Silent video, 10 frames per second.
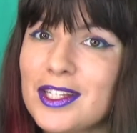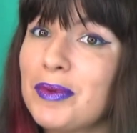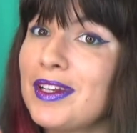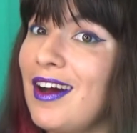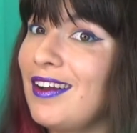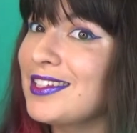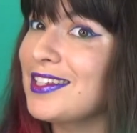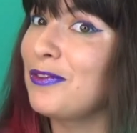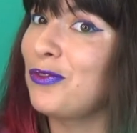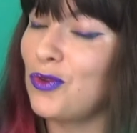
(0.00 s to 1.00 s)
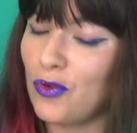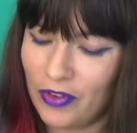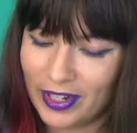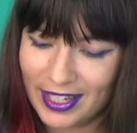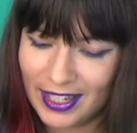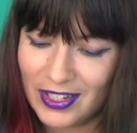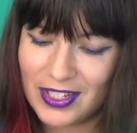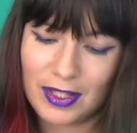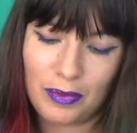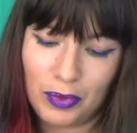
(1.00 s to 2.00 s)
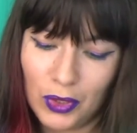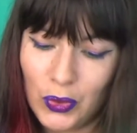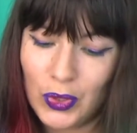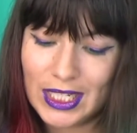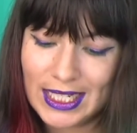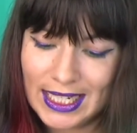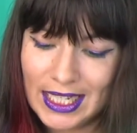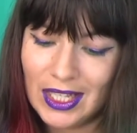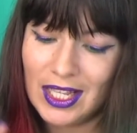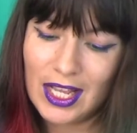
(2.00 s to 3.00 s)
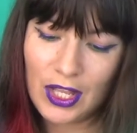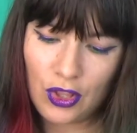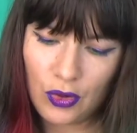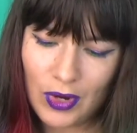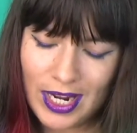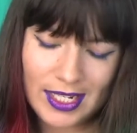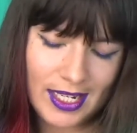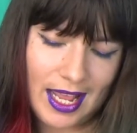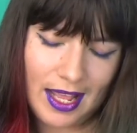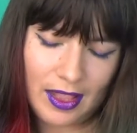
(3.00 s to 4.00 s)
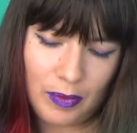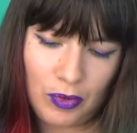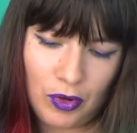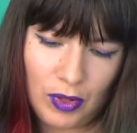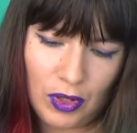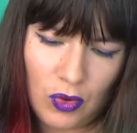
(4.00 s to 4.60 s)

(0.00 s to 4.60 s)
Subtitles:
but also in 4 fun colors: the blue, the teal, the red, and the purple.